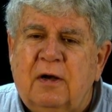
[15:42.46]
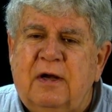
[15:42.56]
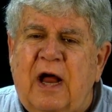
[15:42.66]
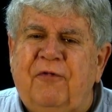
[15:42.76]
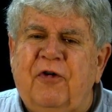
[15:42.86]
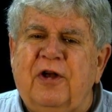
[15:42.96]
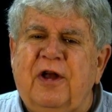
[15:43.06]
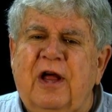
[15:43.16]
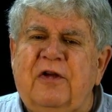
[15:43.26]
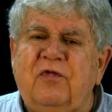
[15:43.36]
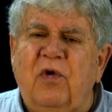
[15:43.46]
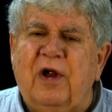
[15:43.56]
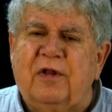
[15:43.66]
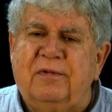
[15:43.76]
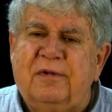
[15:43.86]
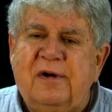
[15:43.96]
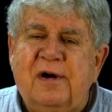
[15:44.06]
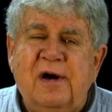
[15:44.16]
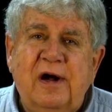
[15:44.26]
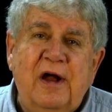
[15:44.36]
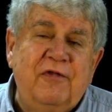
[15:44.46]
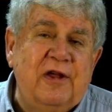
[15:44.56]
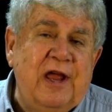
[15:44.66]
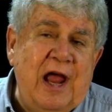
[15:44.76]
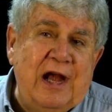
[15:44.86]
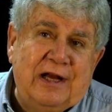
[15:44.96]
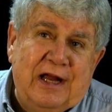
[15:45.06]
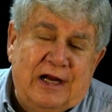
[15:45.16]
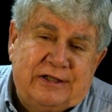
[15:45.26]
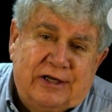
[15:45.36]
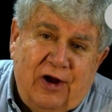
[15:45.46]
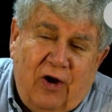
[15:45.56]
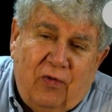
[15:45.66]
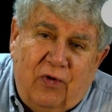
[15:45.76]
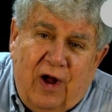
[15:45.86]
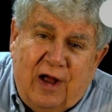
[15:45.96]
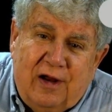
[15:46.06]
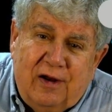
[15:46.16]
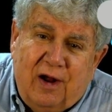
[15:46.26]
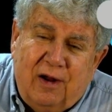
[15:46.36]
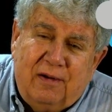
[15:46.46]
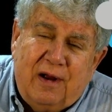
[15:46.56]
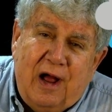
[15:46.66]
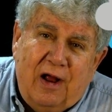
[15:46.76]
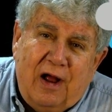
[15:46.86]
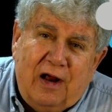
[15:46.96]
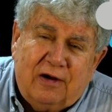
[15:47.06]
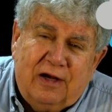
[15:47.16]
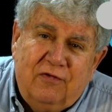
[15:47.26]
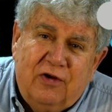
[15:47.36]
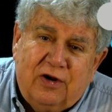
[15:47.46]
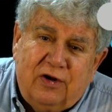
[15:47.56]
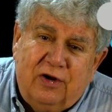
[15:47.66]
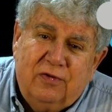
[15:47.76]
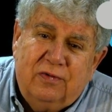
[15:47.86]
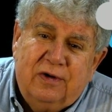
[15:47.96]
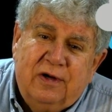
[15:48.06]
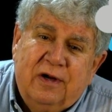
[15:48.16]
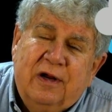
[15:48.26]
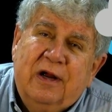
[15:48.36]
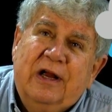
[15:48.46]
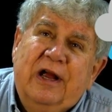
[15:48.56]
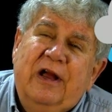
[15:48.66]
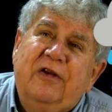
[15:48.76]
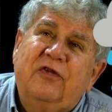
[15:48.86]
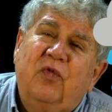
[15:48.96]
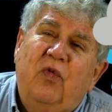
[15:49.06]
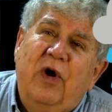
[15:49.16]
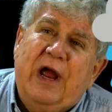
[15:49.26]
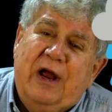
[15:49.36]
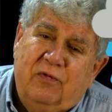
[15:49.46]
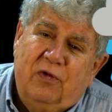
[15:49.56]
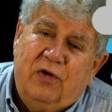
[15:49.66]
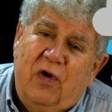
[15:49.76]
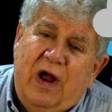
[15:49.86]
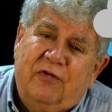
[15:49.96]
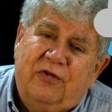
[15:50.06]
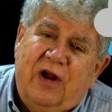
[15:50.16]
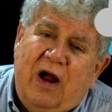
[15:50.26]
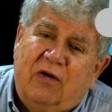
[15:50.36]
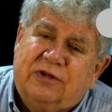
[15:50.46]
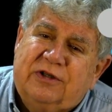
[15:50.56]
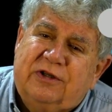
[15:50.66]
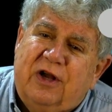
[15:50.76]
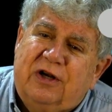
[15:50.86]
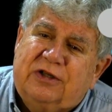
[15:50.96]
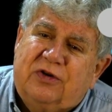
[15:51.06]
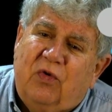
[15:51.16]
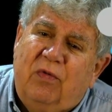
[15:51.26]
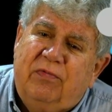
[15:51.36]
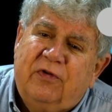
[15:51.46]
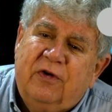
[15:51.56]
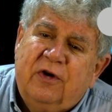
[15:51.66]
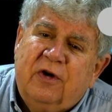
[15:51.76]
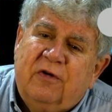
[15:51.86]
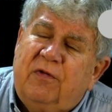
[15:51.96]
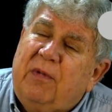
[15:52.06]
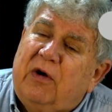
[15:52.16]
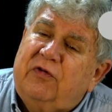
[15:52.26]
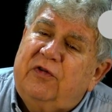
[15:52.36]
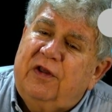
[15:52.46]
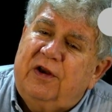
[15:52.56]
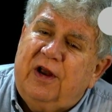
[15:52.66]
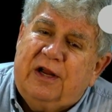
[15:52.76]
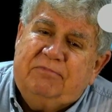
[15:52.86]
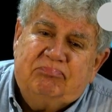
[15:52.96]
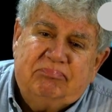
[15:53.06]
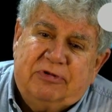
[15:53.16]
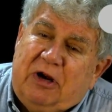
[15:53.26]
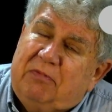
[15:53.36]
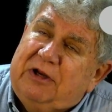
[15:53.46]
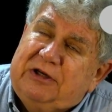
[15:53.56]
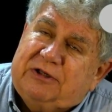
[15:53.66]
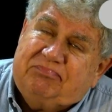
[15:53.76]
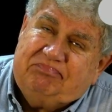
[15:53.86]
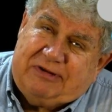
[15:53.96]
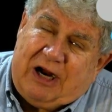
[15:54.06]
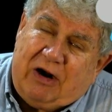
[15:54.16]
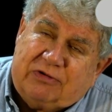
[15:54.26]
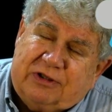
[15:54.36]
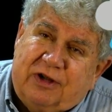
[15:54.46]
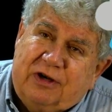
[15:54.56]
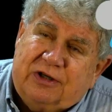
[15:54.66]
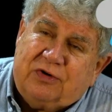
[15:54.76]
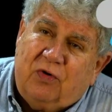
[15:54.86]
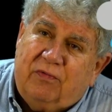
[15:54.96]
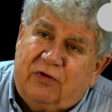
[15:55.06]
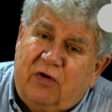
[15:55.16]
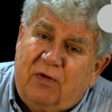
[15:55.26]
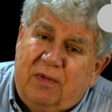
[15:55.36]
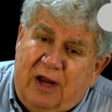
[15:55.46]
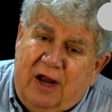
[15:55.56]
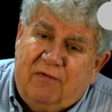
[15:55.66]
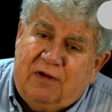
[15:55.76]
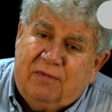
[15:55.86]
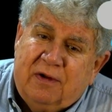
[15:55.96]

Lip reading: Now for today's weather. If you can't guess it all right, I'll give you a clue. It's wet. We're going to have showers and thunderstorms for most of the day. Some of these showers and thunderstorms are going to be heavy.